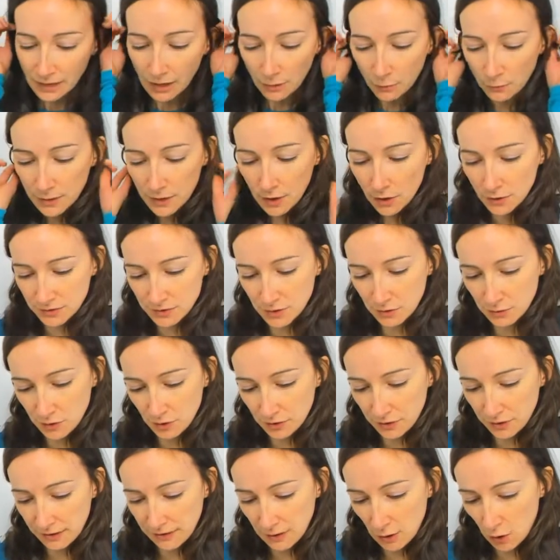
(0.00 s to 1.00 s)
We also
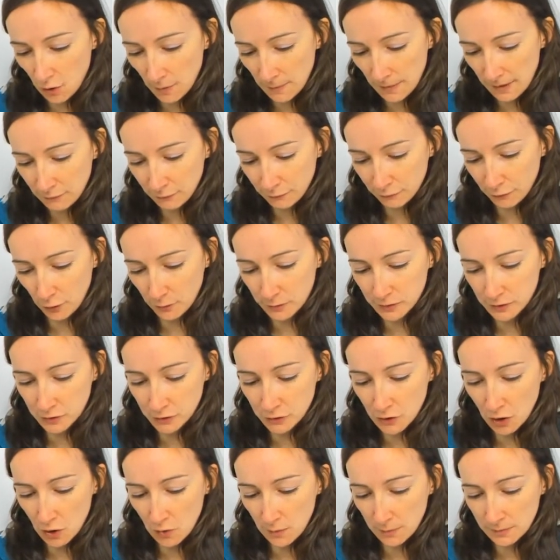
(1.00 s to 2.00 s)
got a comment from
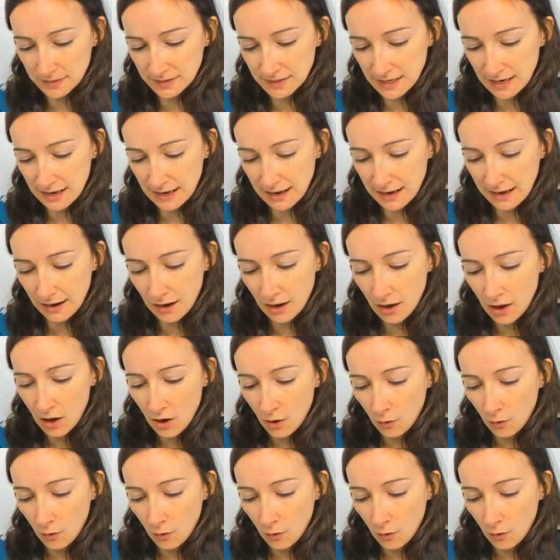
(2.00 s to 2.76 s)
Dom saying,